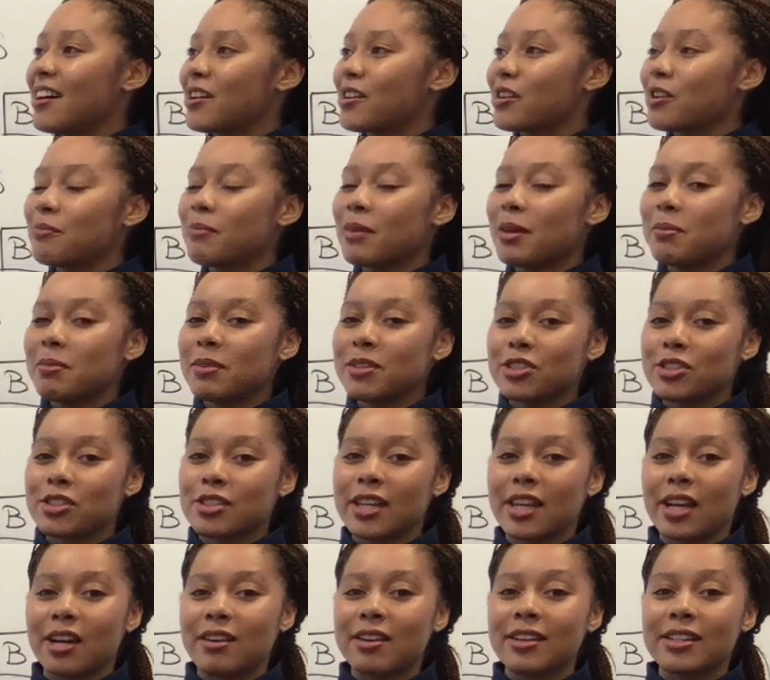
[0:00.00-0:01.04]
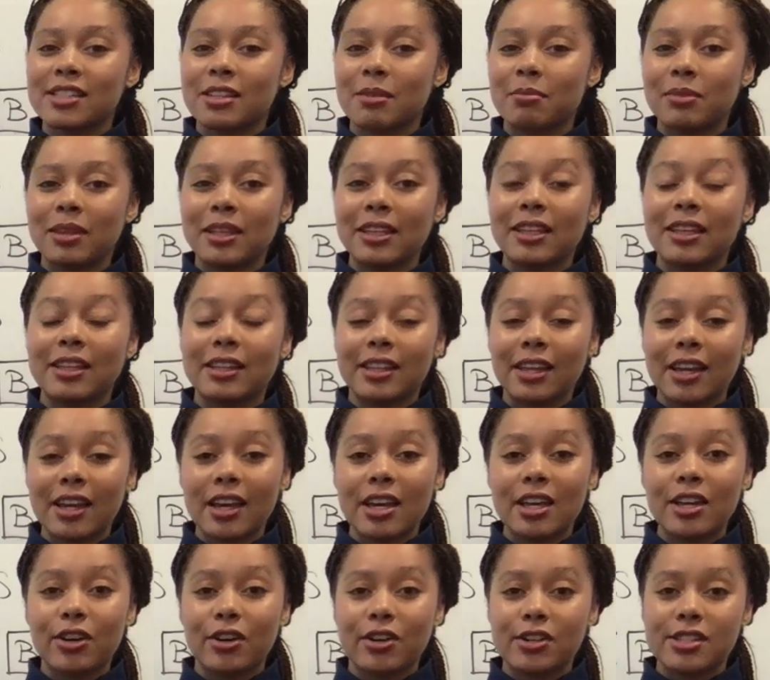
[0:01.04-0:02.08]
Or maybe just hearing something
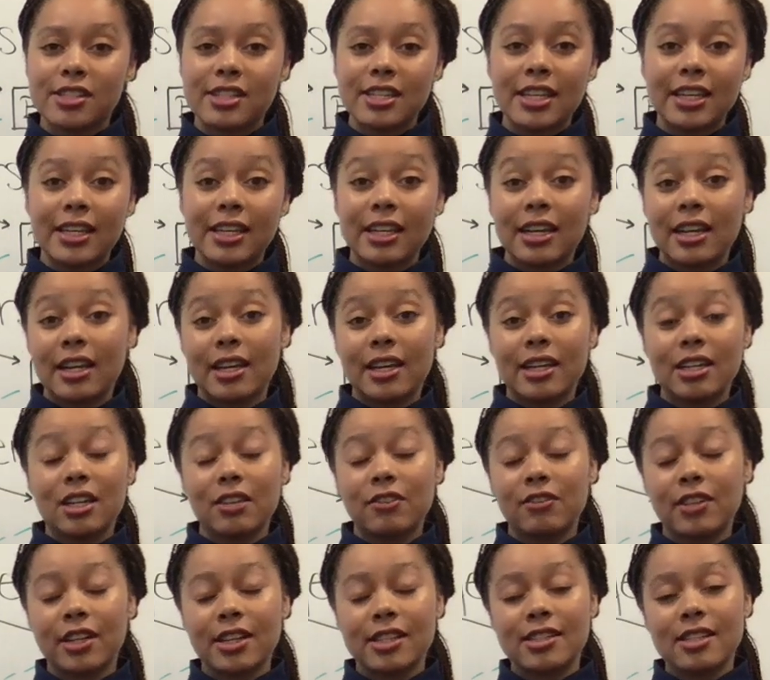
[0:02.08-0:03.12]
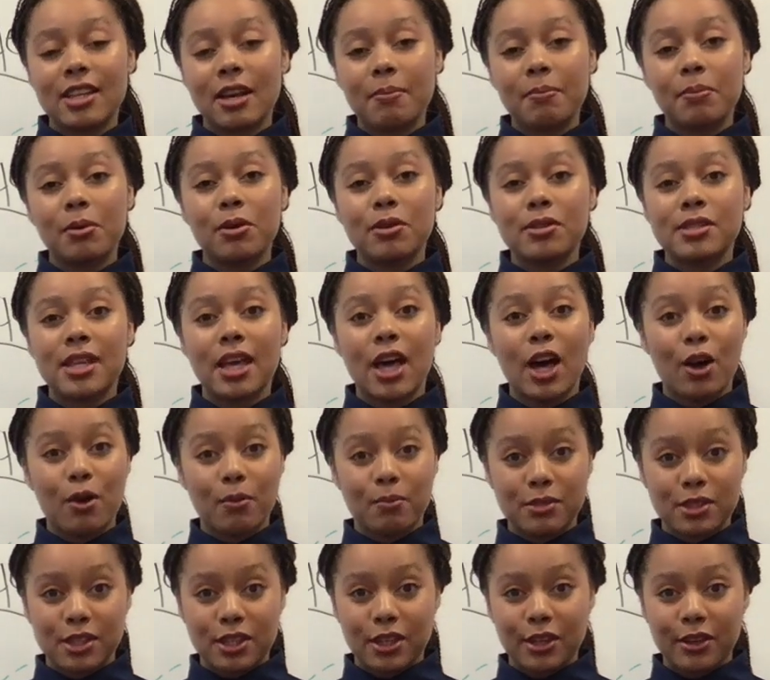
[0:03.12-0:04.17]
again or seeing it in different examples
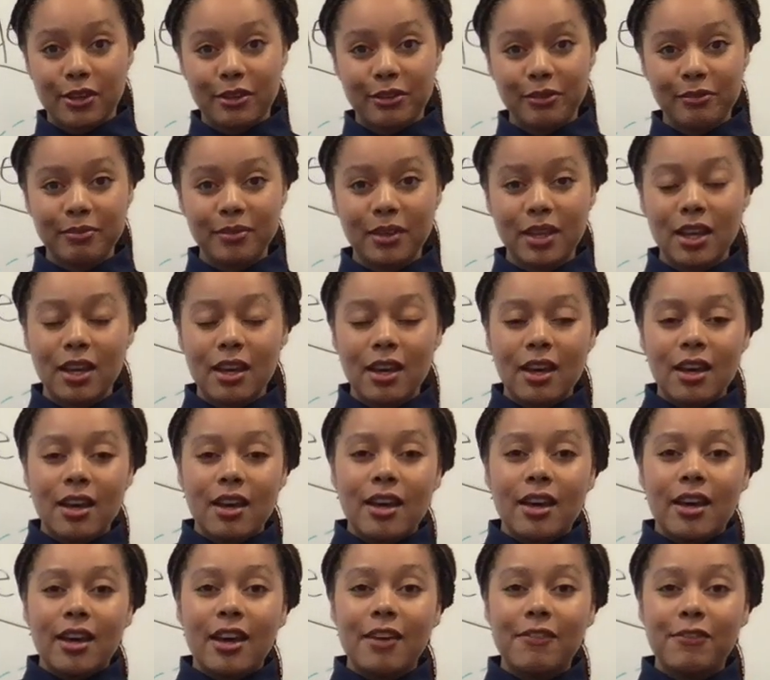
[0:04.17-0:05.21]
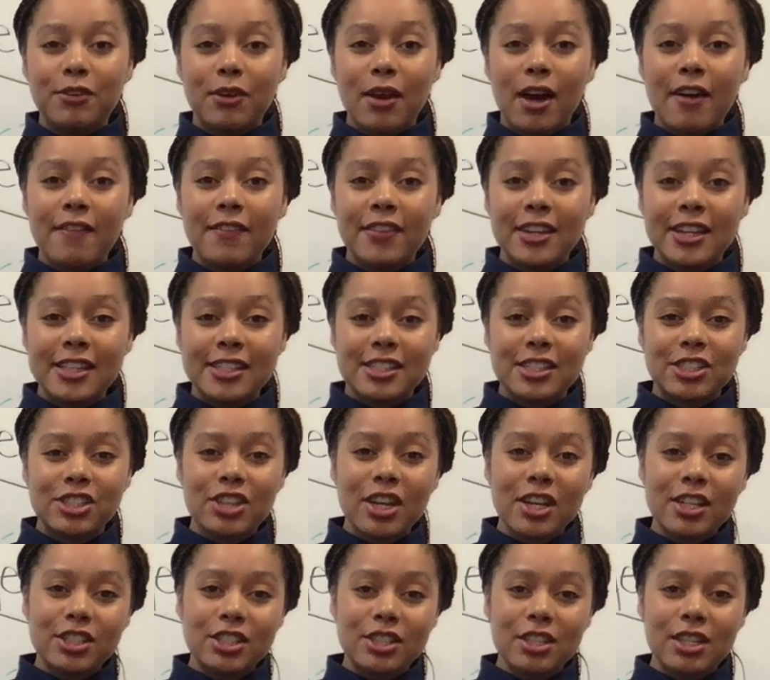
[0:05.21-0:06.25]
helps you. If you have any
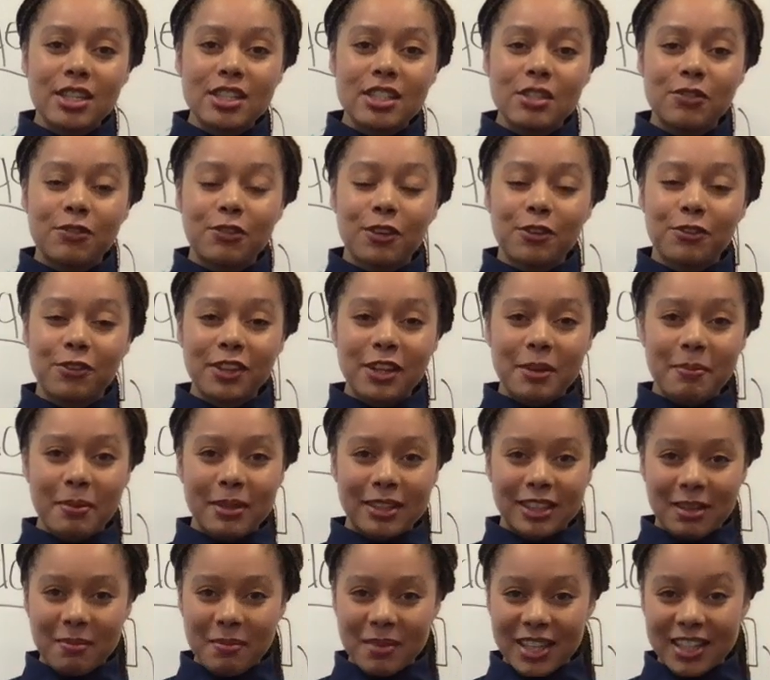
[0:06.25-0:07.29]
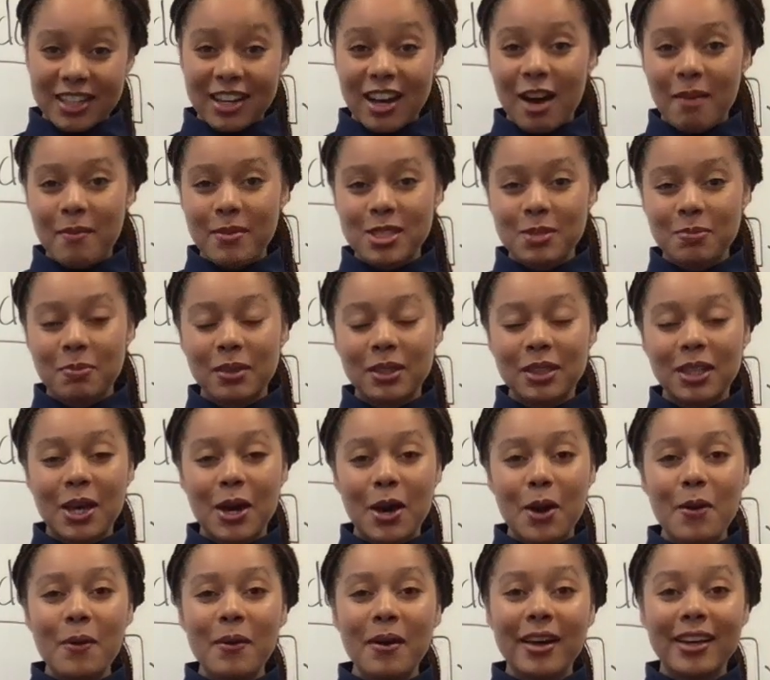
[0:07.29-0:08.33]
suggestions, feel free to put them in the comments
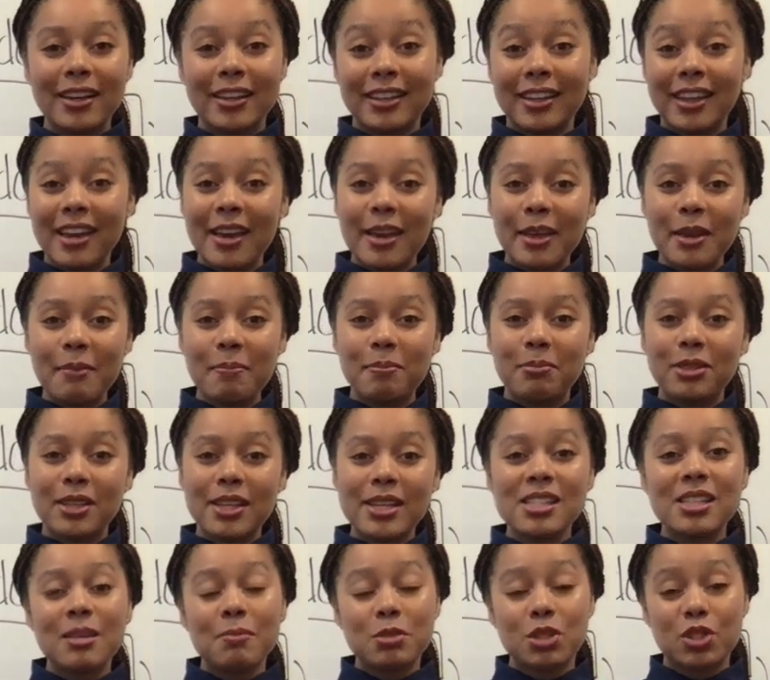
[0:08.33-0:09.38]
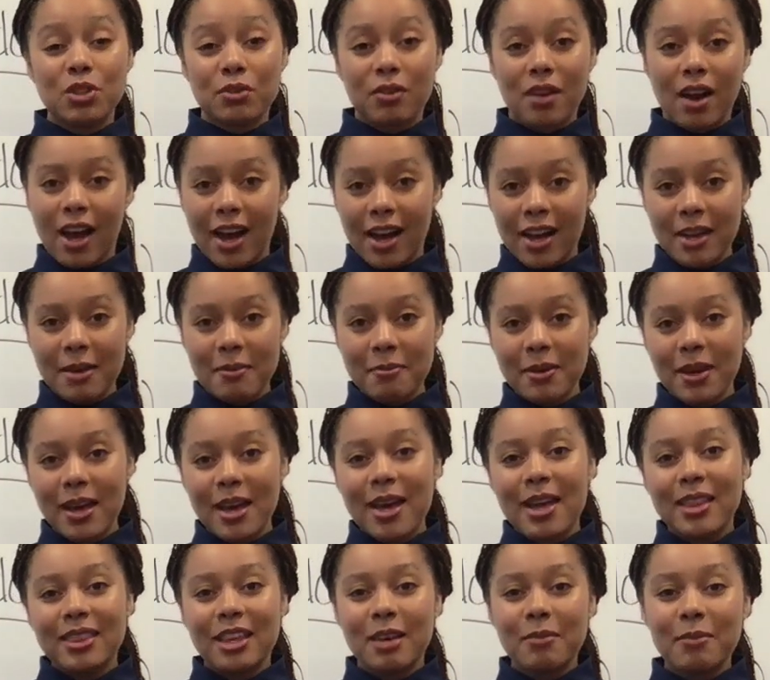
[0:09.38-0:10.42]
below. Again, please subscribe.
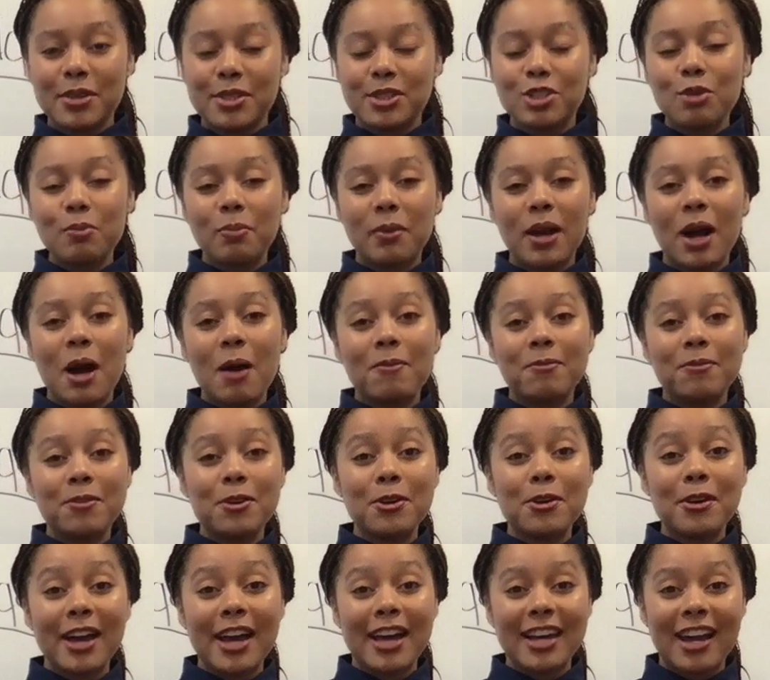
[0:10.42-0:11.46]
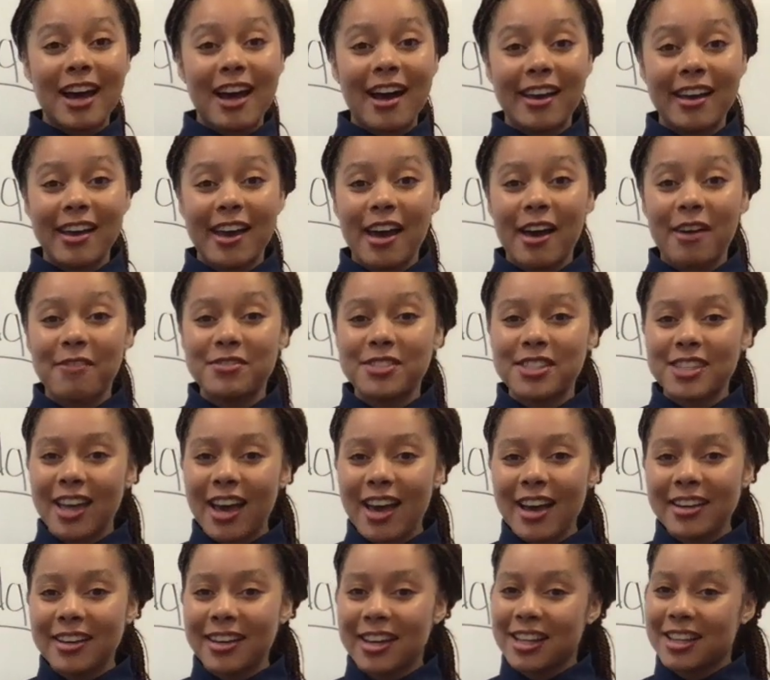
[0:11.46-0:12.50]
That'd be super helpful. And I have
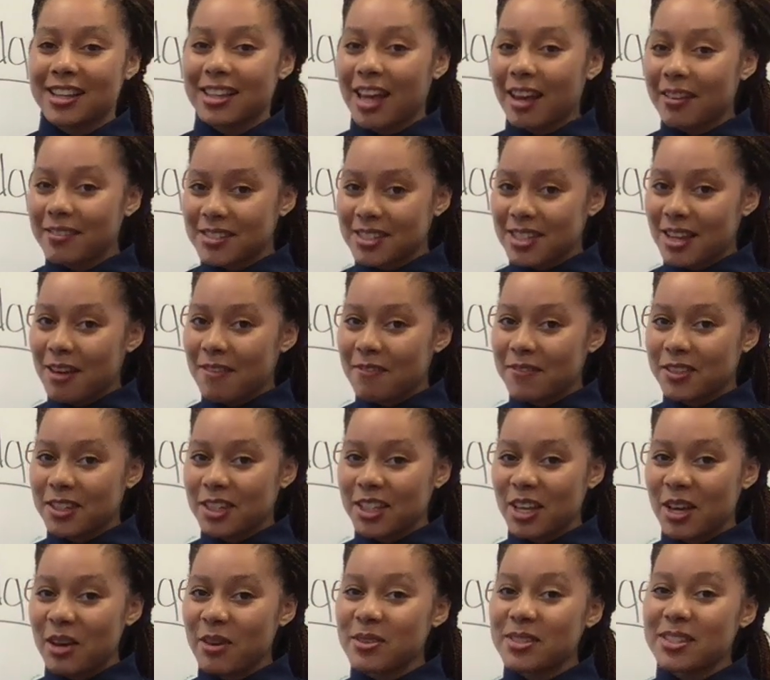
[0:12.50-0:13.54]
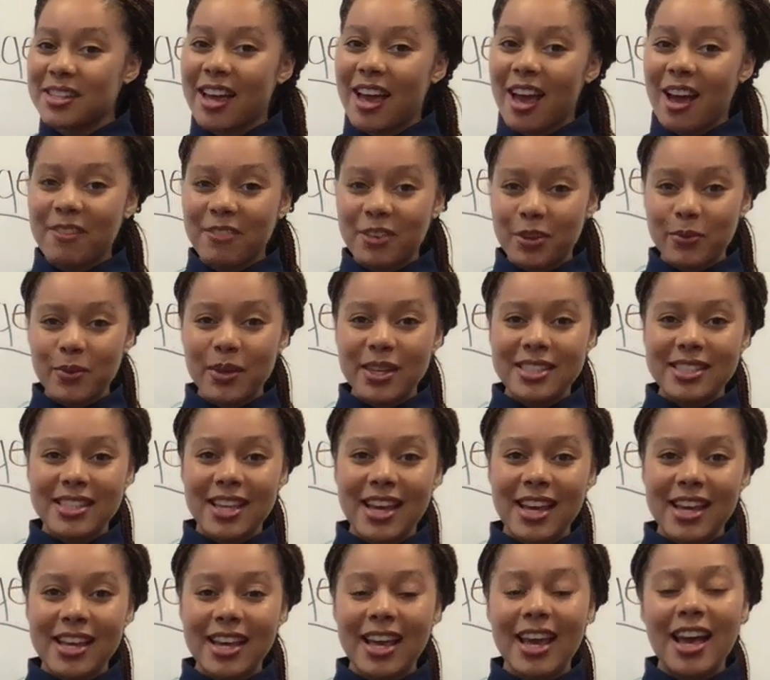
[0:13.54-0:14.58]
tech and lifestyle videos every
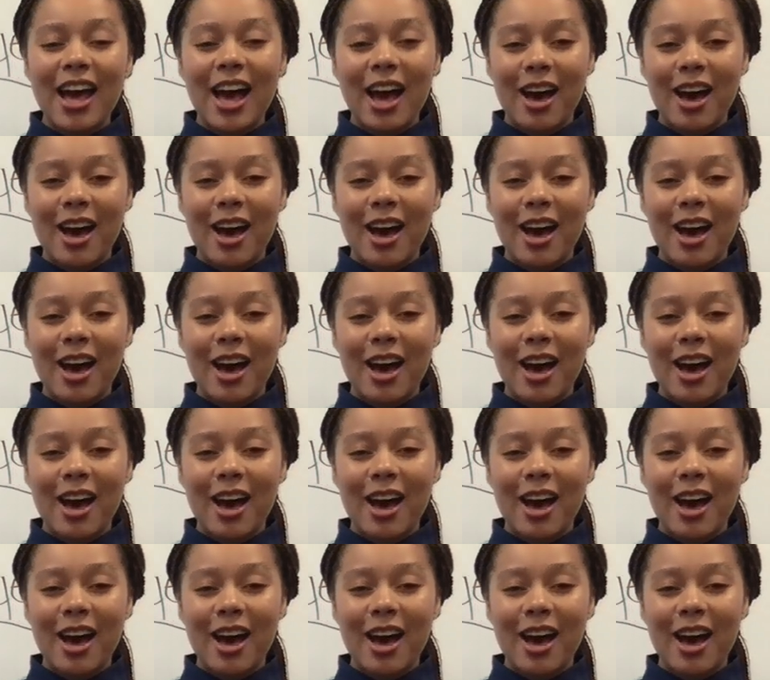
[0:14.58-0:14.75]
weekday.